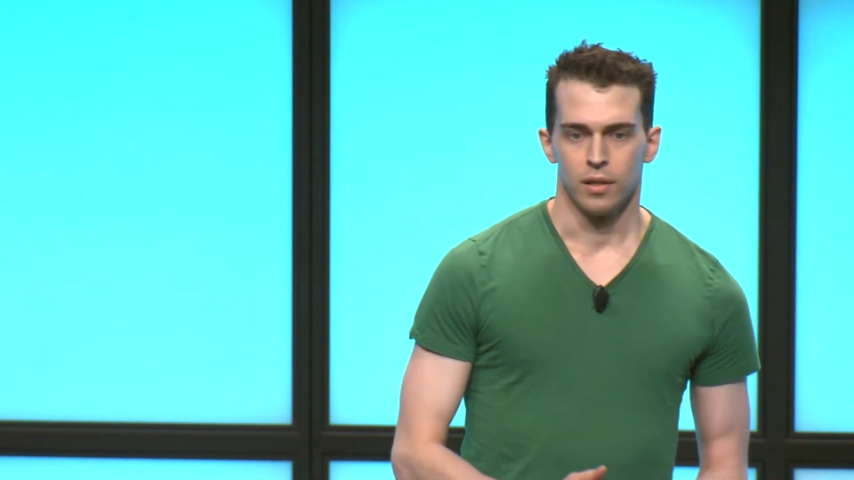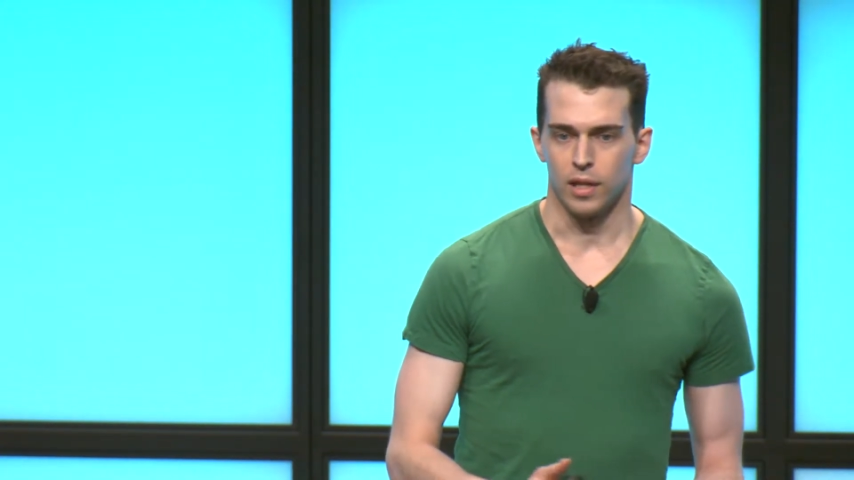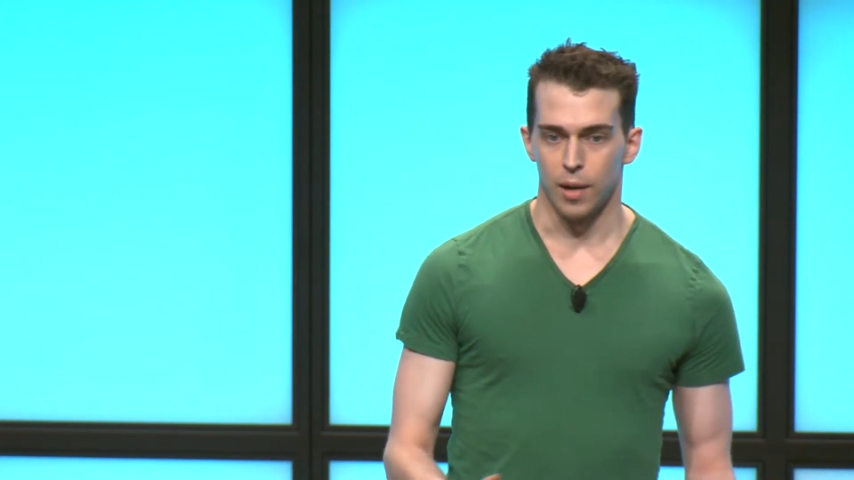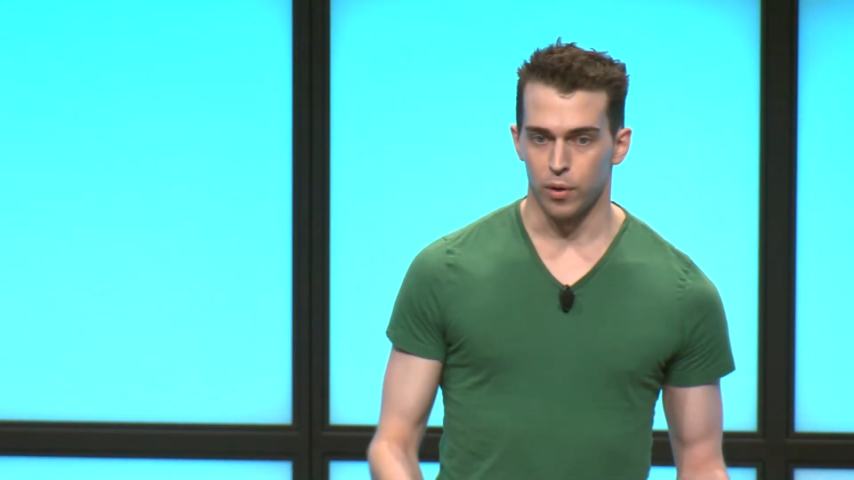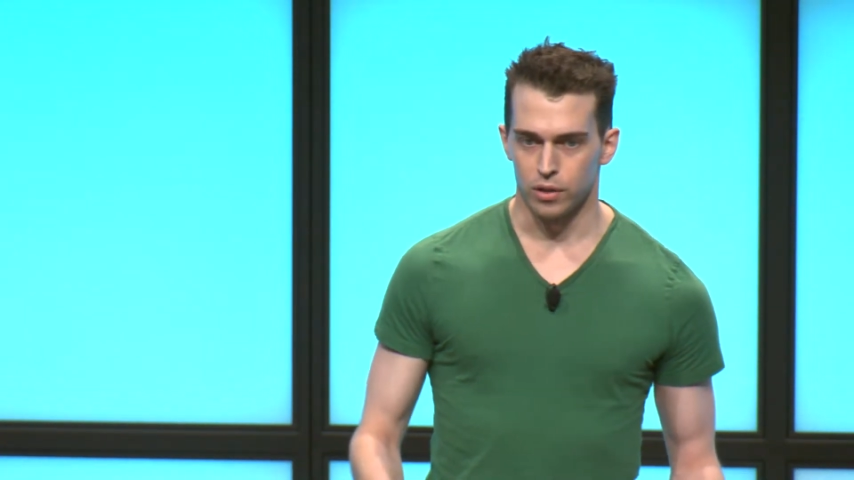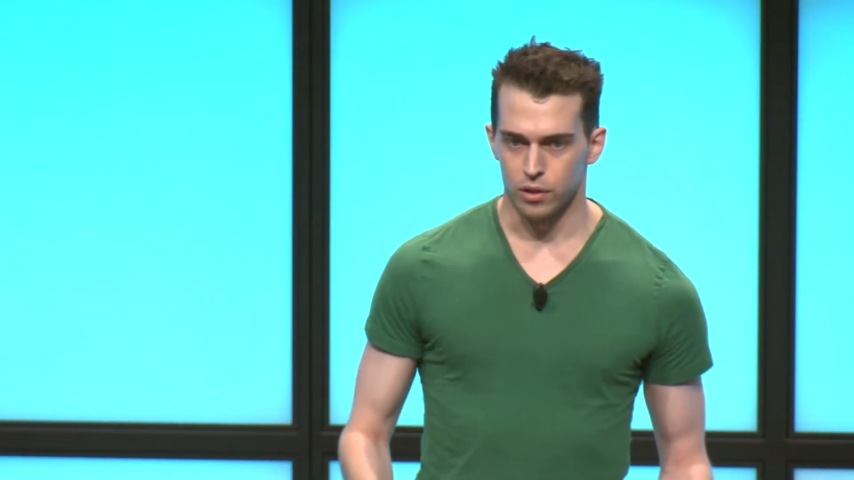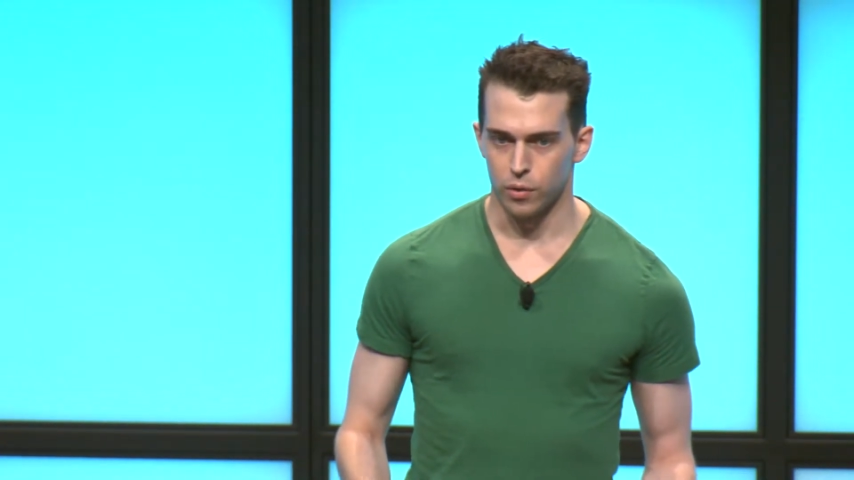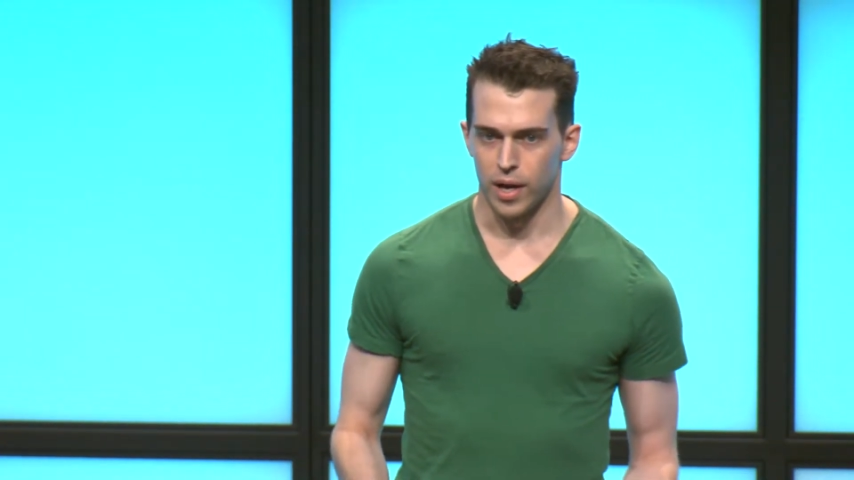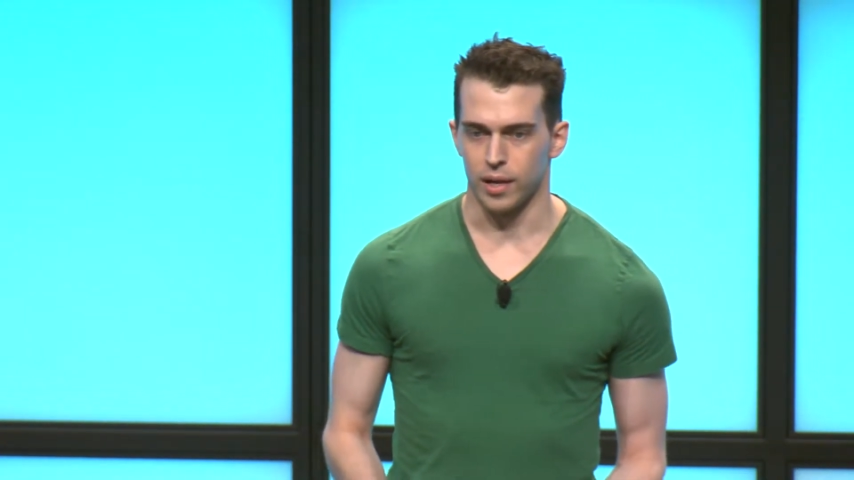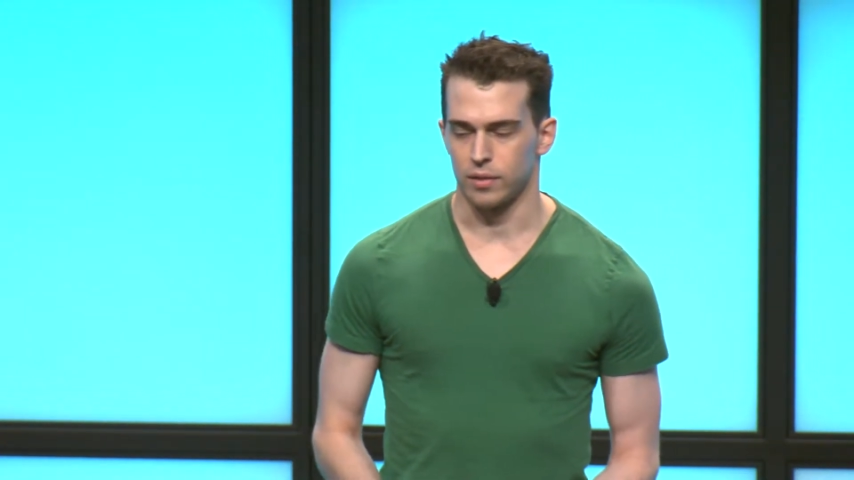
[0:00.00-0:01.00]
library to
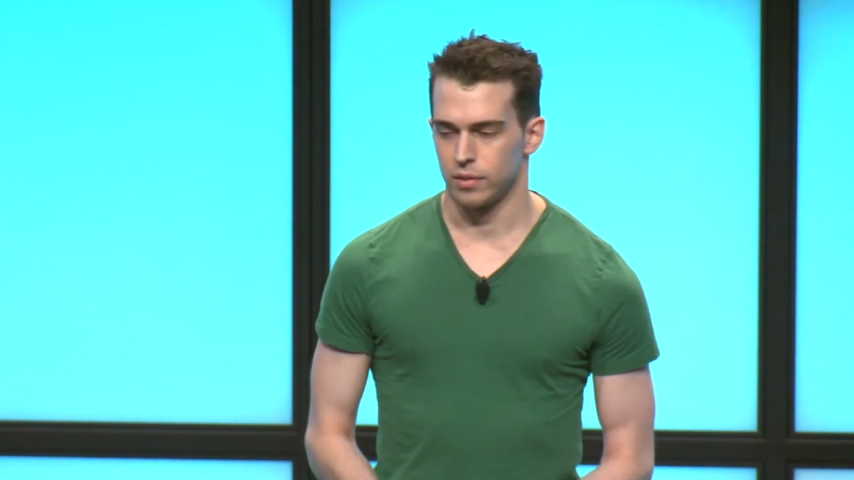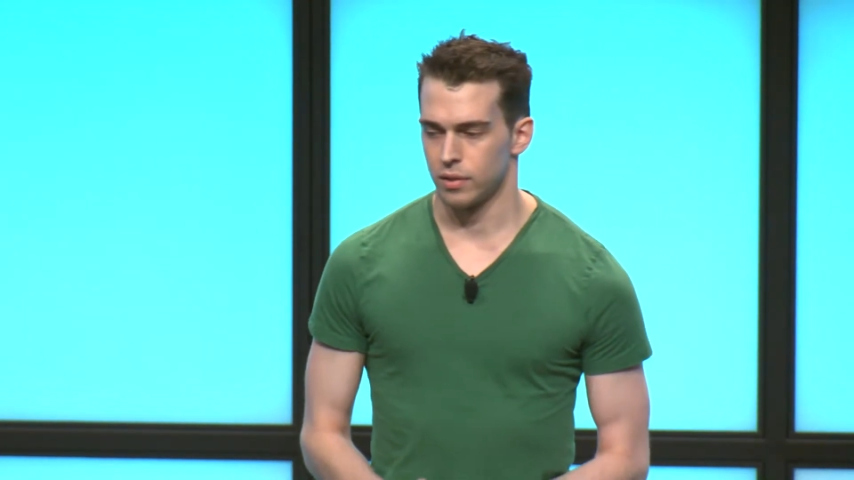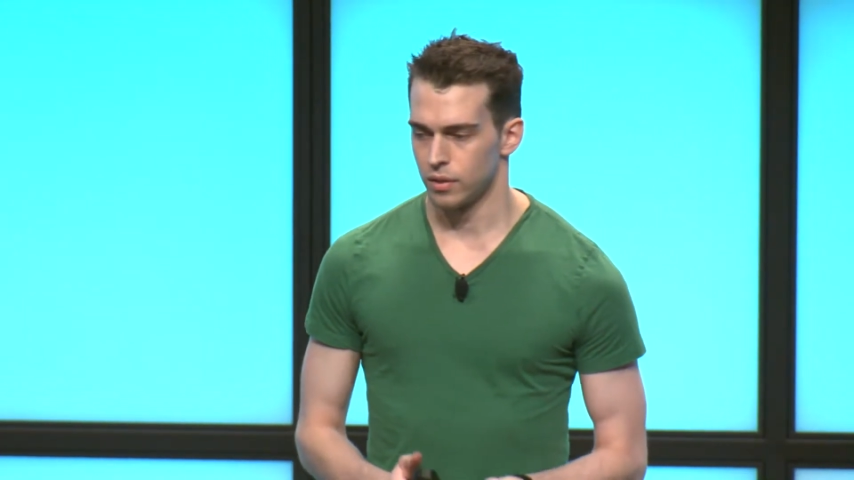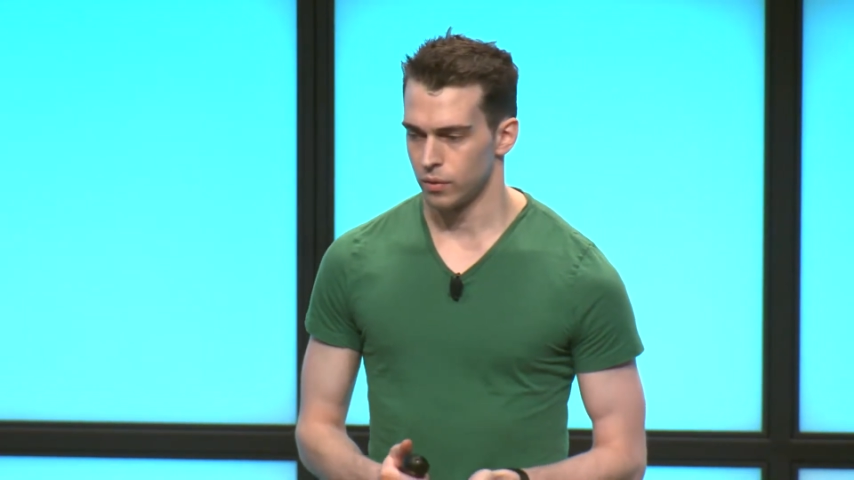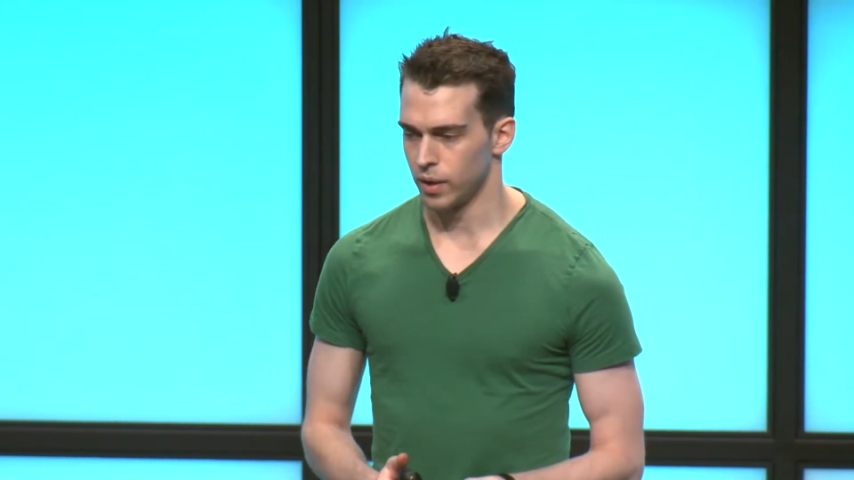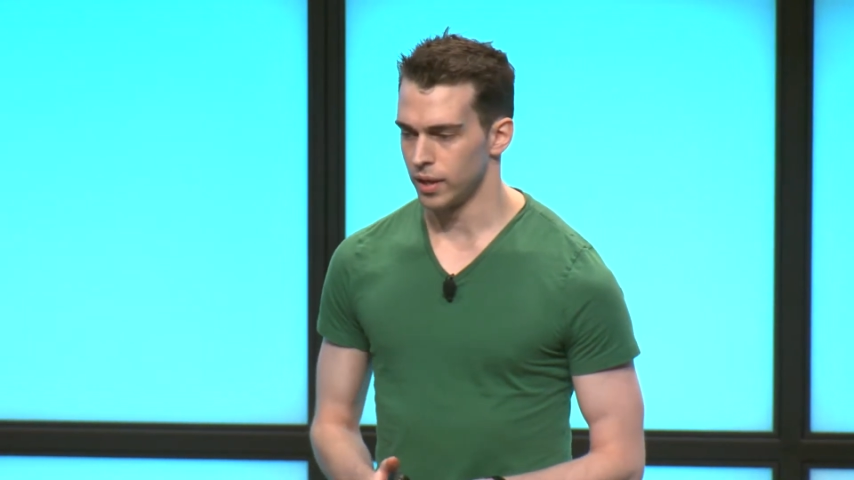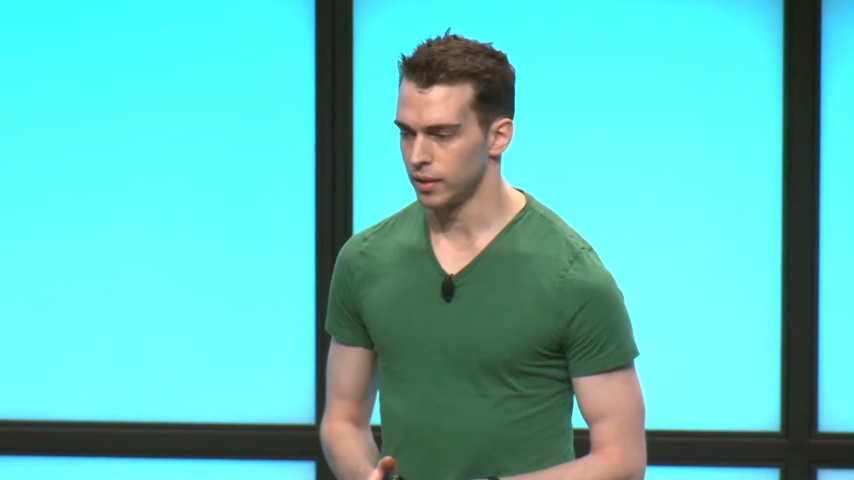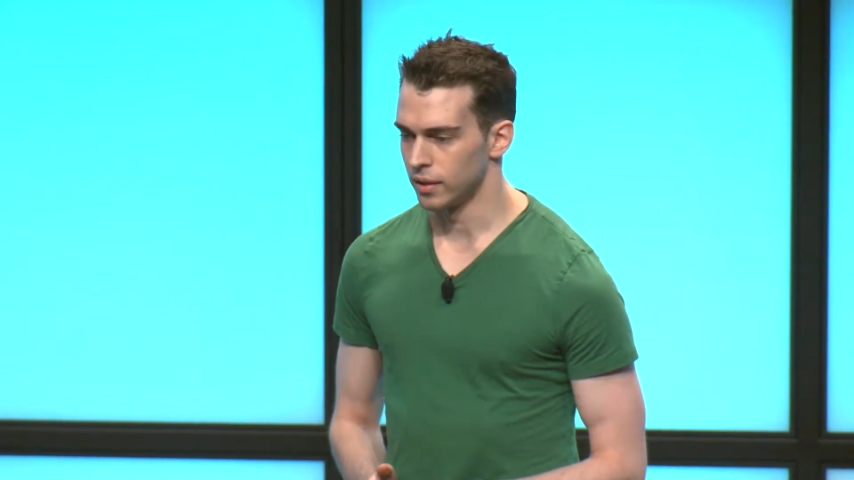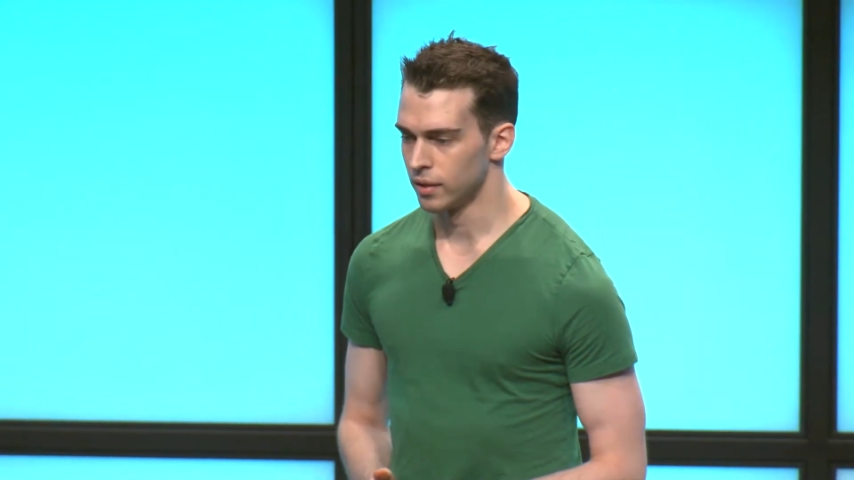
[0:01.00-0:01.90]
do X, right?